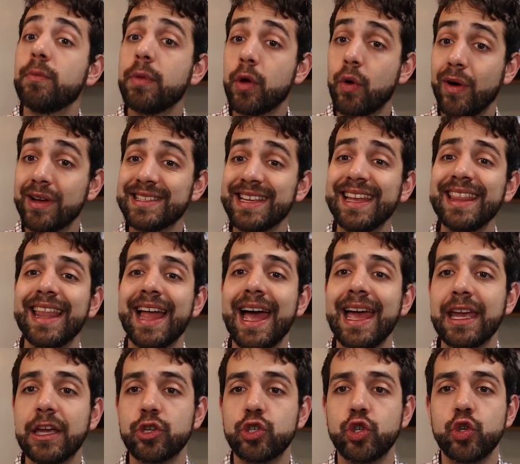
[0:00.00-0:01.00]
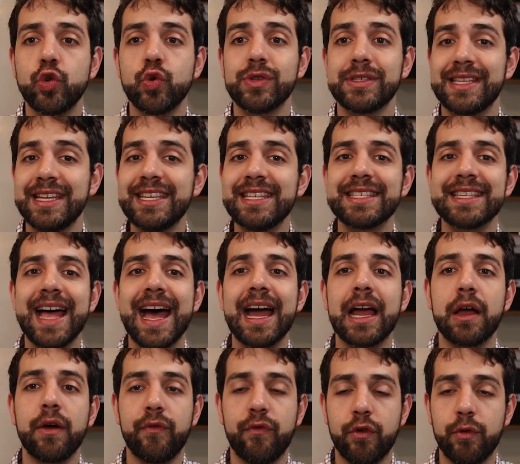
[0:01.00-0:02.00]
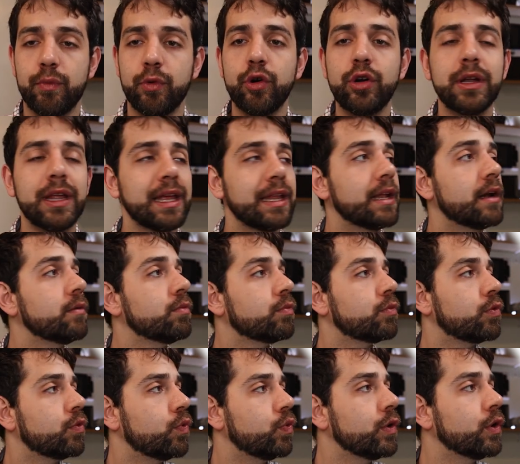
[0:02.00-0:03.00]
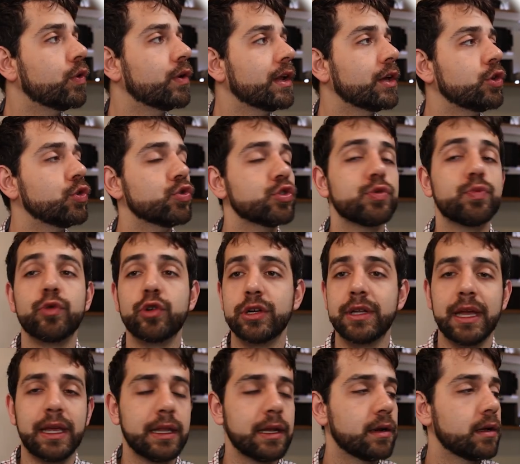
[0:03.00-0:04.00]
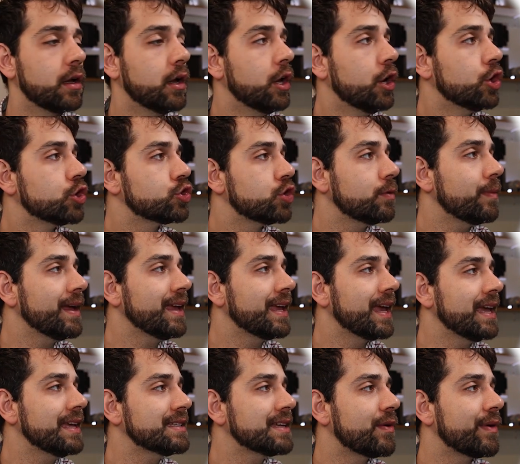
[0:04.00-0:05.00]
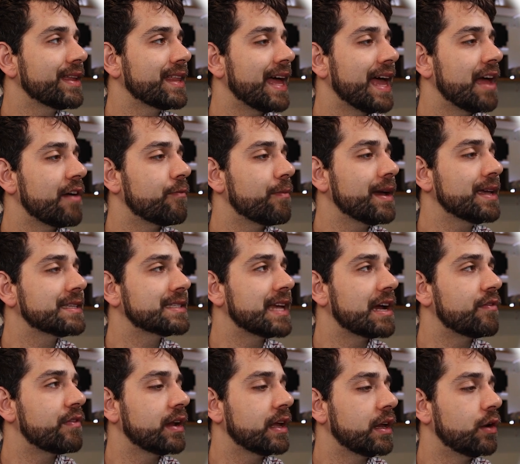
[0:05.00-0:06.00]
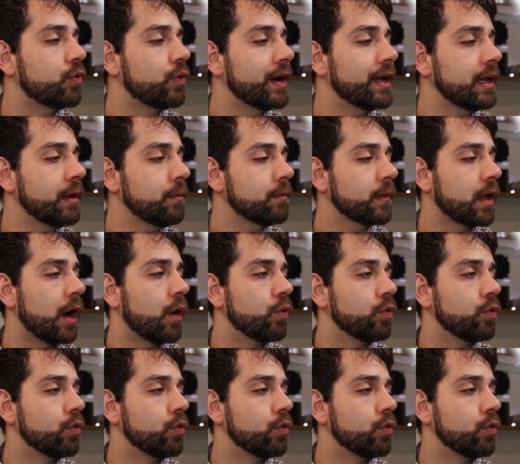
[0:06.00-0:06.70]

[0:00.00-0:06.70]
Because I like to use this stack for portainer, we're gonna use portainer. So in my case, I already have my server here running.